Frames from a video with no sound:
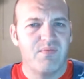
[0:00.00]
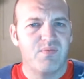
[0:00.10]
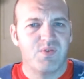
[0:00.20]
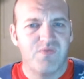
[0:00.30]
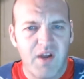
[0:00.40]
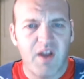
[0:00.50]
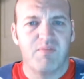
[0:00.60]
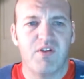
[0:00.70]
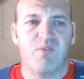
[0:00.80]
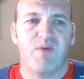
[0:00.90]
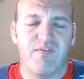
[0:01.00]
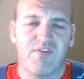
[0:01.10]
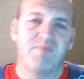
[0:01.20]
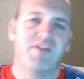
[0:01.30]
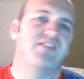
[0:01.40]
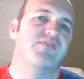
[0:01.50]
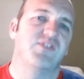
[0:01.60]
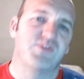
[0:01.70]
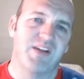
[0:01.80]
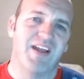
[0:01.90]
I was very blown away for it being the
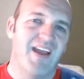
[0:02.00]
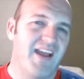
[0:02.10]
first one.